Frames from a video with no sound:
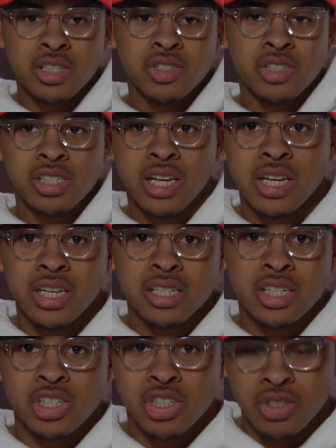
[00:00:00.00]
so just getting
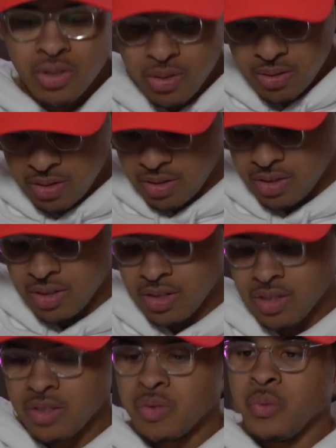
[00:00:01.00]
into the shoe.
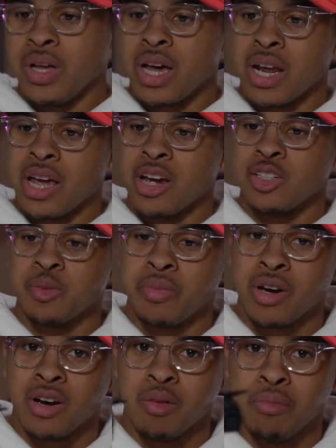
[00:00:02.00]
We got an extra
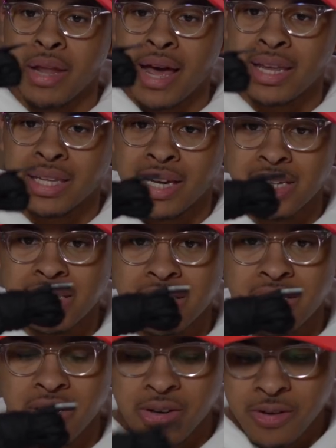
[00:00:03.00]
pair of black
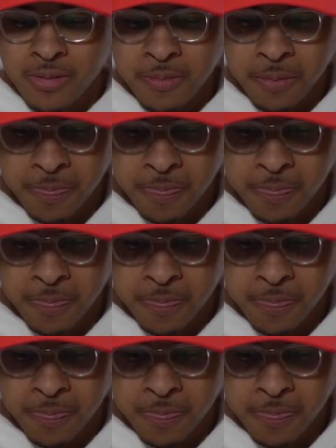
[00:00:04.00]
laces here.